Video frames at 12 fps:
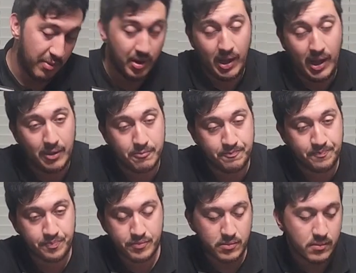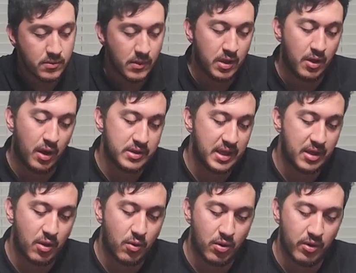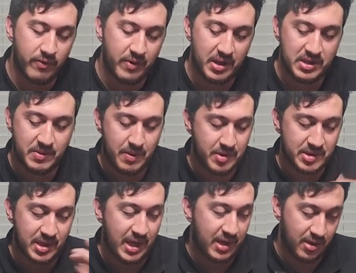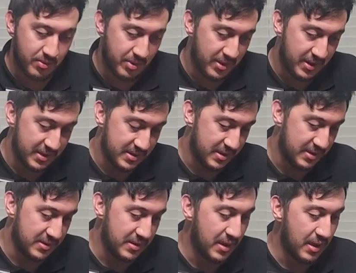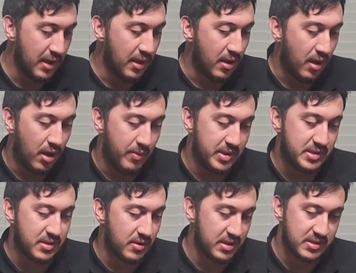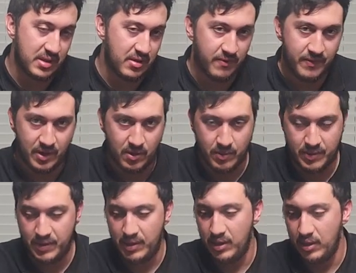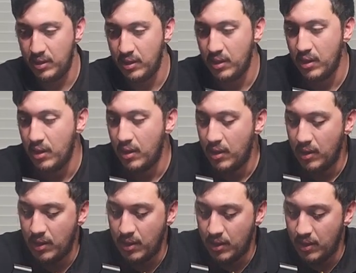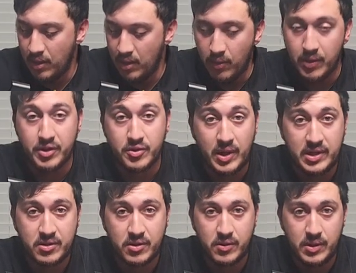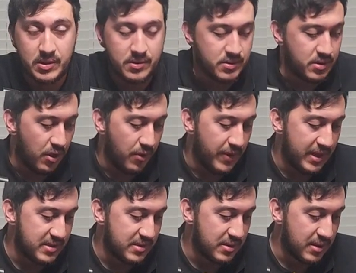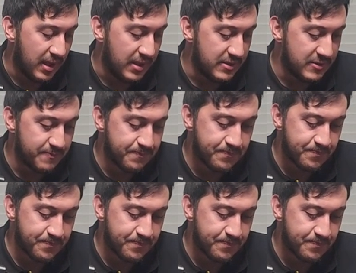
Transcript: But hey, you know, I'll take a quarter of an inch. Maybe it's going to add a little bit of distance. Um, it still doesn't interfere with the with the tracer unit, so that's nice.